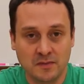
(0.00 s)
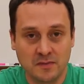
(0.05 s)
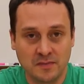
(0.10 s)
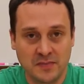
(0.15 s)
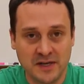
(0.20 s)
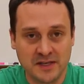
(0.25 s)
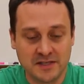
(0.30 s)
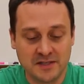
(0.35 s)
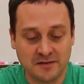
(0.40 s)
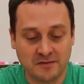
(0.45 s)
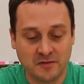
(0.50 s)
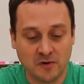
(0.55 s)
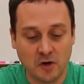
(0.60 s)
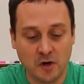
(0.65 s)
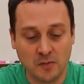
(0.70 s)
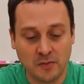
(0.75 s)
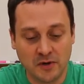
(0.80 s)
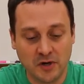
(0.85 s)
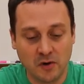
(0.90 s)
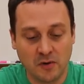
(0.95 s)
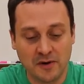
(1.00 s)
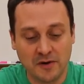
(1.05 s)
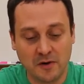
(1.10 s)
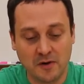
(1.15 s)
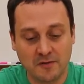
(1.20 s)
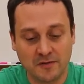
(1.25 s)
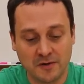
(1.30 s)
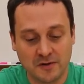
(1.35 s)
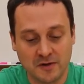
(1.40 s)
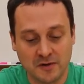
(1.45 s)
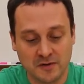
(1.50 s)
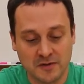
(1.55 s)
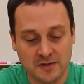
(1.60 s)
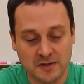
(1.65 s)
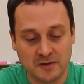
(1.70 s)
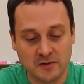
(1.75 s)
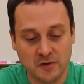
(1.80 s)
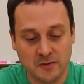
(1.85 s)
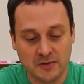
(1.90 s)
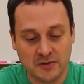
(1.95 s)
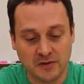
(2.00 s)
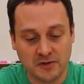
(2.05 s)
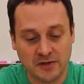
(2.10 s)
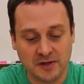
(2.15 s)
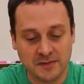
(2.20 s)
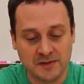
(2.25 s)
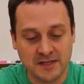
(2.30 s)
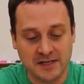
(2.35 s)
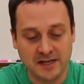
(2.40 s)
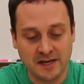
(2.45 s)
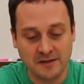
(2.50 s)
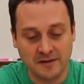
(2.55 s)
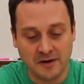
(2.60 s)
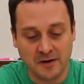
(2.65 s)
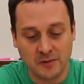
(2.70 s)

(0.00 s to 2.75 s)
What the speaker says: bends of rope going over those loops holding together.